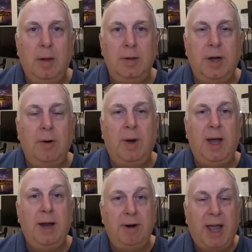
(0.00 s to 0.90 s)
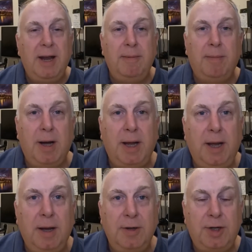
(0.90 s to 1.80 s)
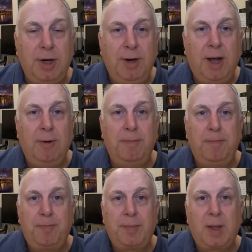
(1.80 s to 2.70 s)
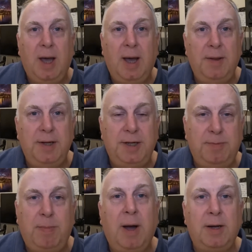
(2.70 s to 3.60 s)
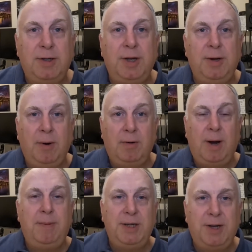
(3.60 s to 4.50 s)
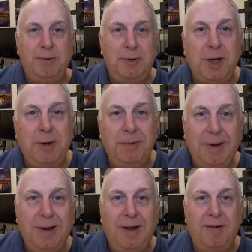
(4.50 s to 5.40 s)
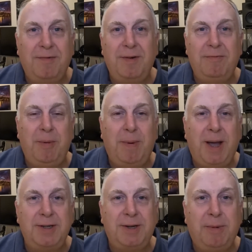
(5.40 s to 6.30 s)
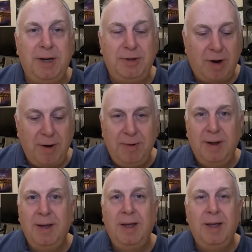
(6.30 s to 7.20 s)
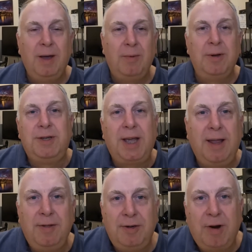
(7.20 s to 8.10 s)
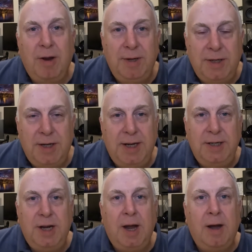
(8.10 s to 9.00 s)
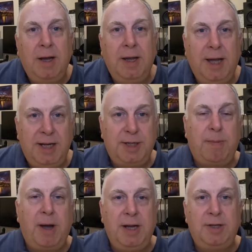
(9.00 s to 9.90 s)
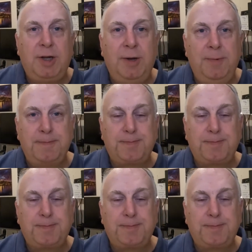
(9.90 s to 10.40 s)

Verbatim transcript: So we're here again in my studio. Uh, this is part two or episode two of repairs to my drone. Once again, the drone is a DJI Inspire 2